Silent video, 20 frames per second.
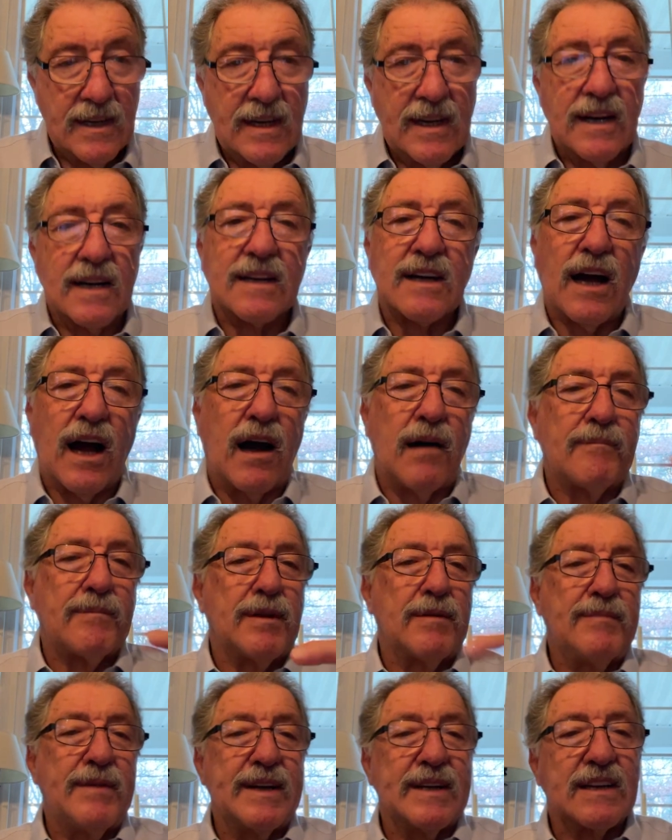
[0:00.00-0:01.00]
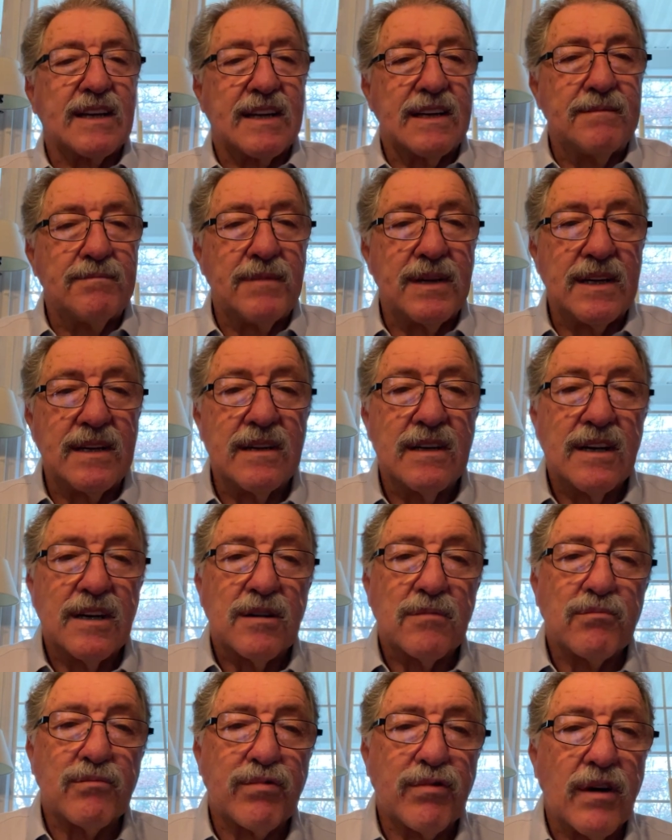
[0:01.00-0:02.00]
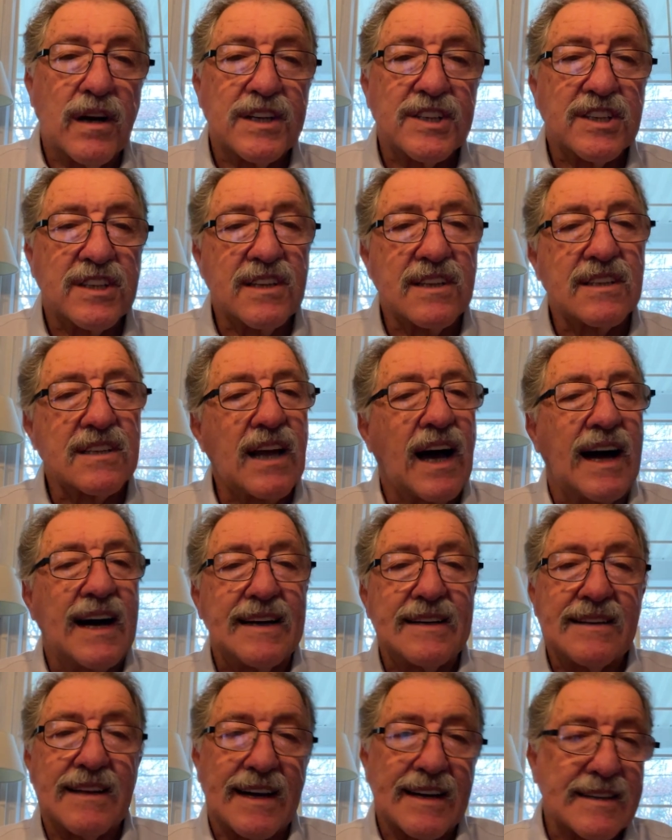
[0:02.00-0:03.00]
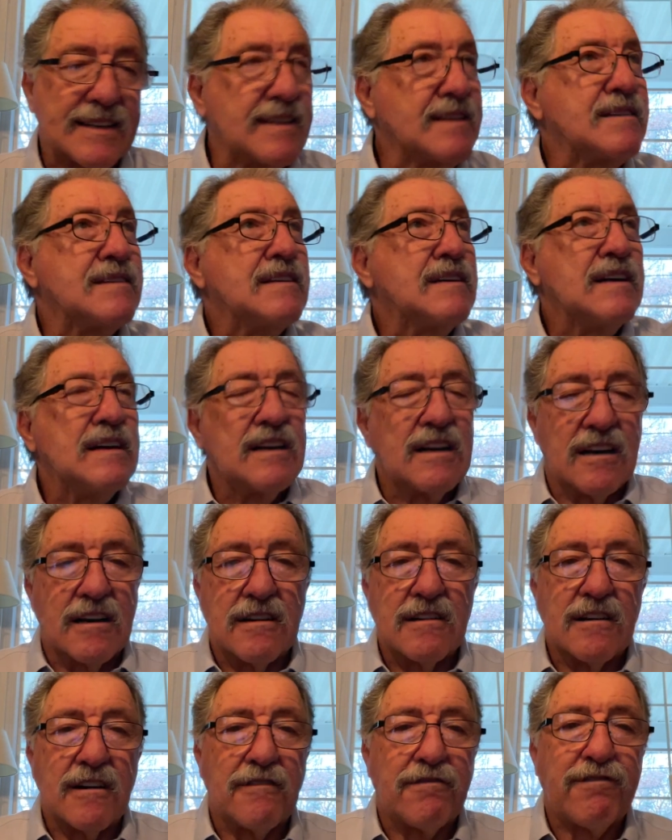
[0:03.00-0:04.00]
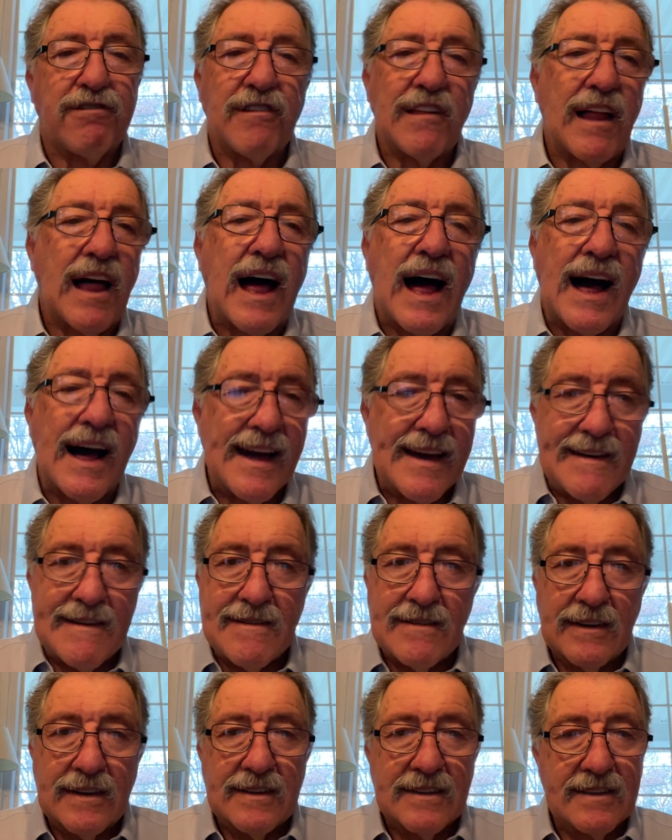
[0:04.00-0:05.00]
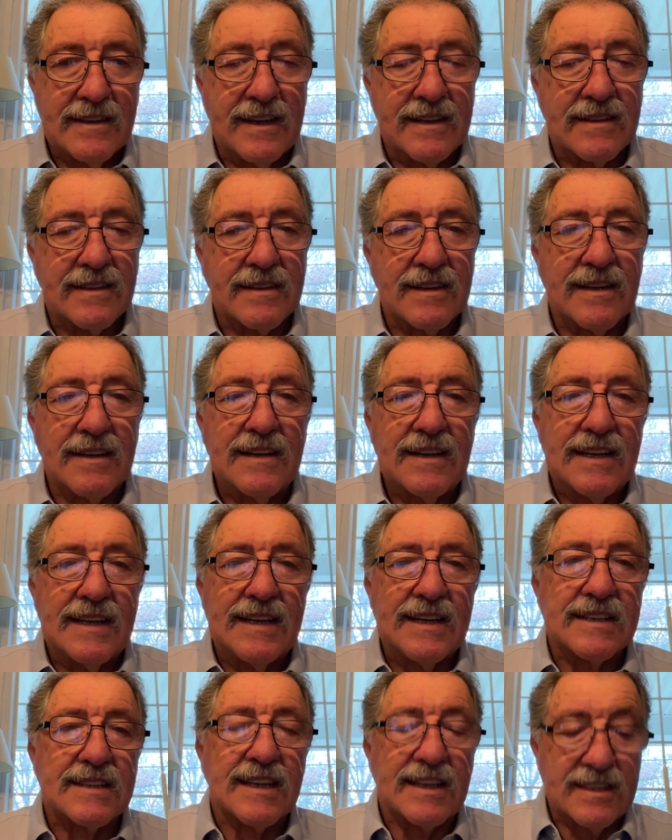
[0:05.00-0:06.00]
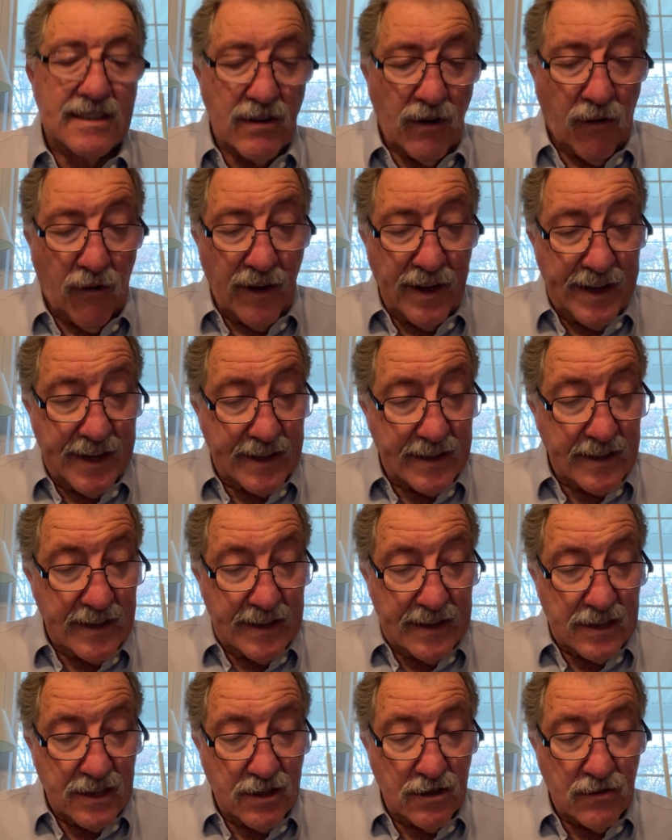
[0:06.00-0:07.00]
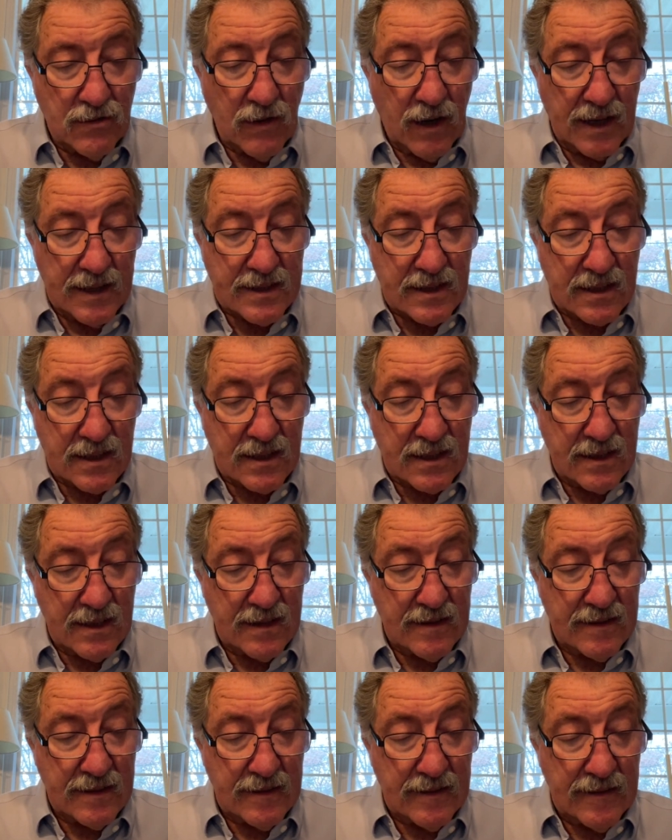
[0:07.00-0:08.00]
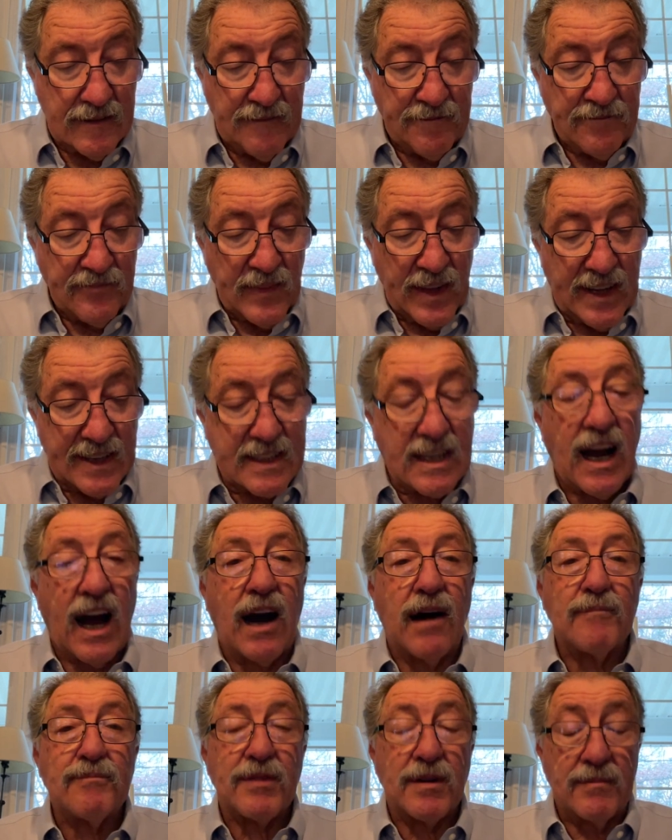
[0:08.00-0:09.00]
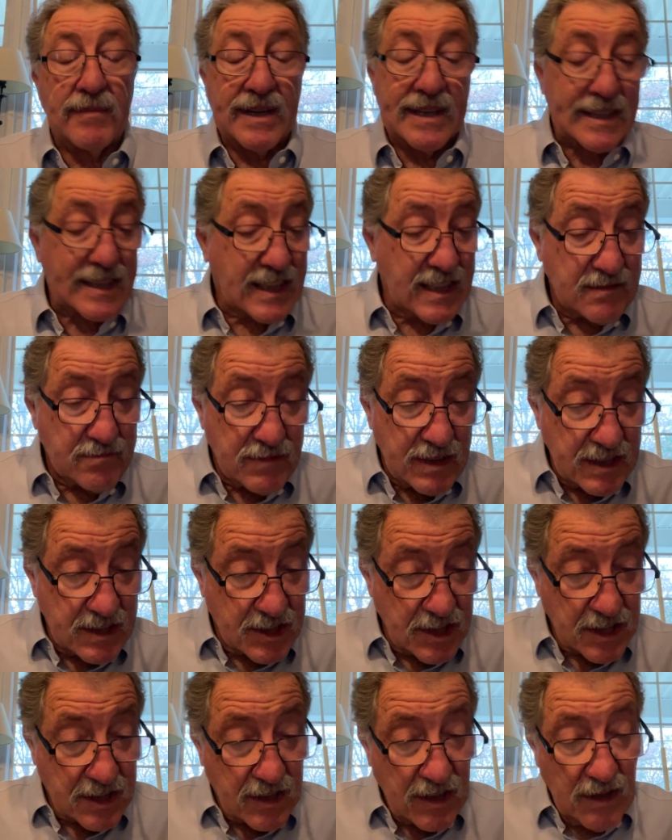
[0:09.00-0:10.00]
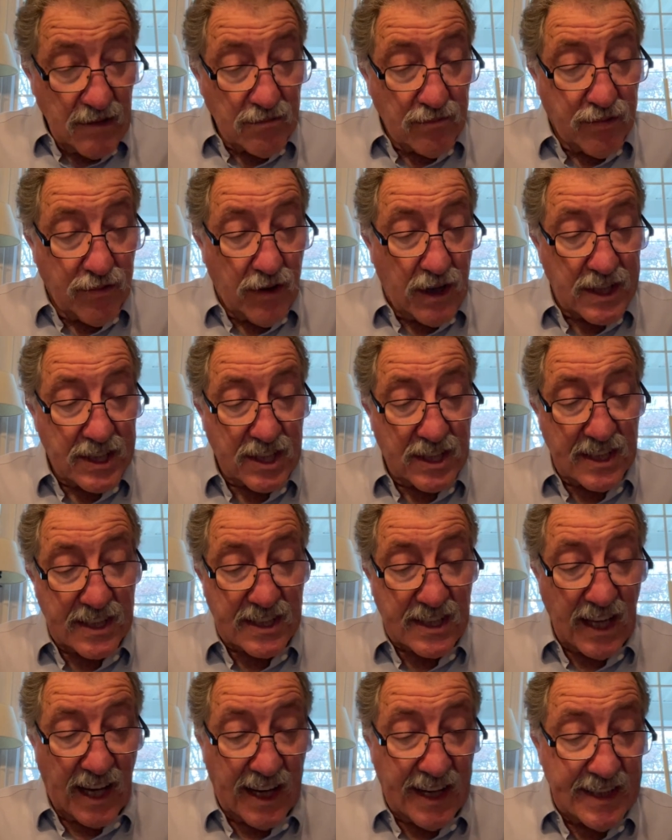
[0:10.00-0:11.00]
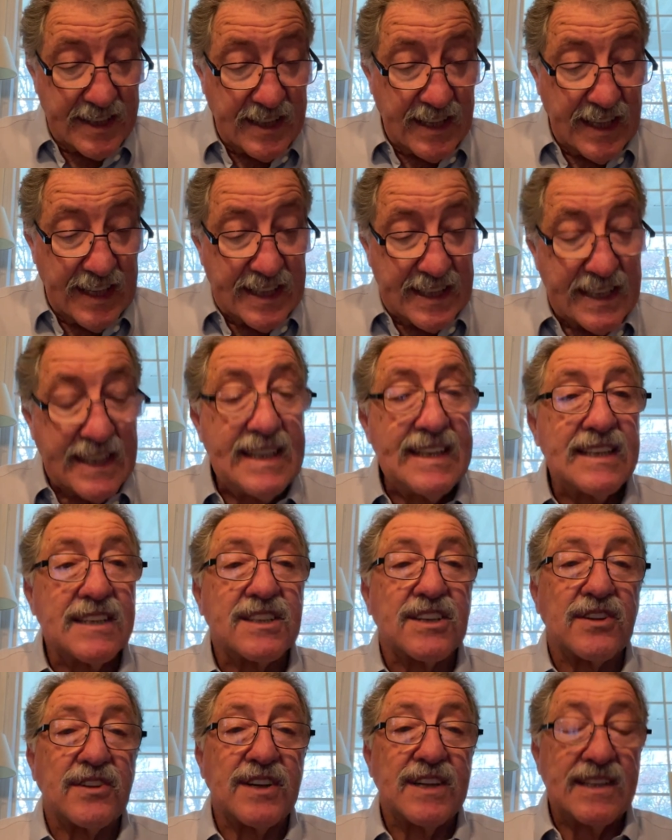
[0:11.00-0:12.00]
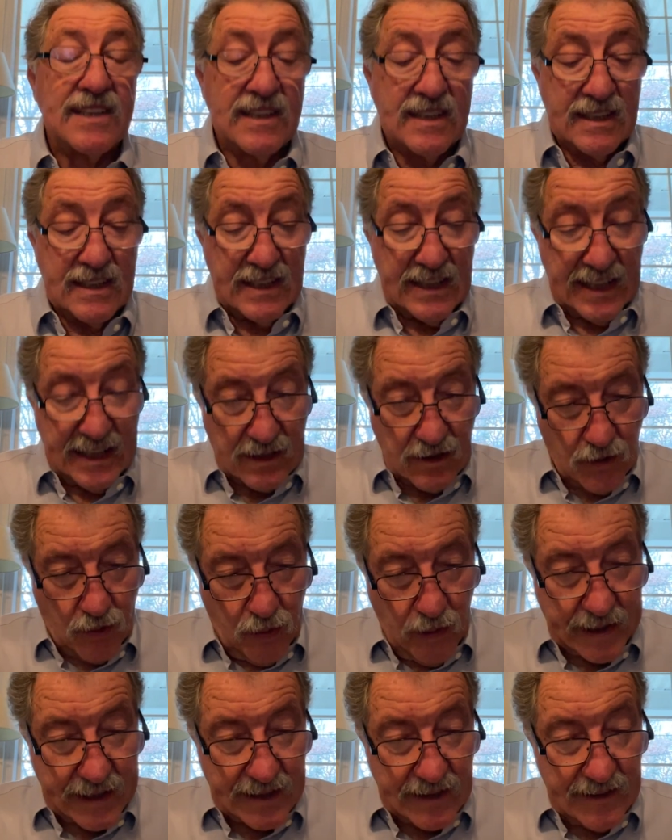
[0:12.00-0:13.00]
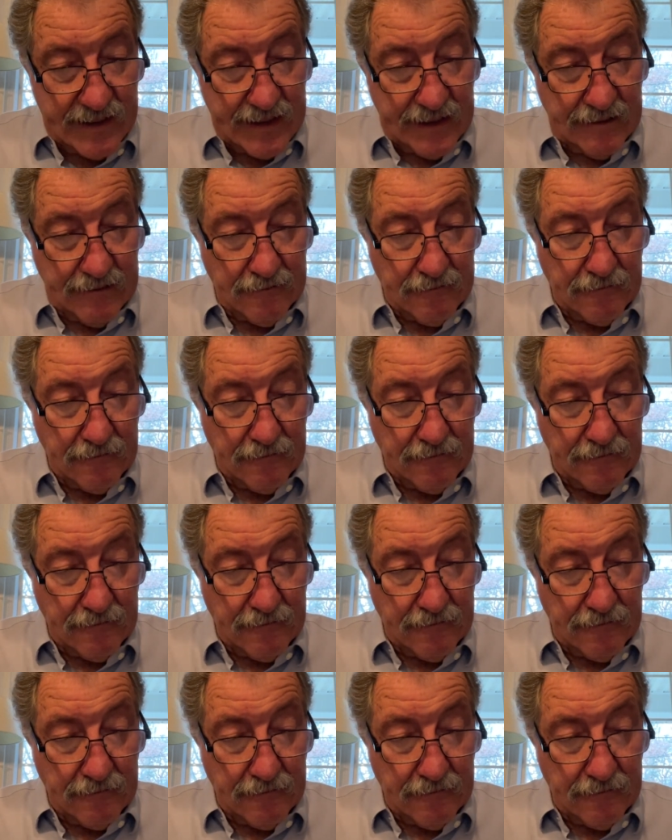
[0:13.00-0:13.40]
A compliment can be brushed aside like a fly that is annoying to us. A compliment can be just brushed aside easily and quickly.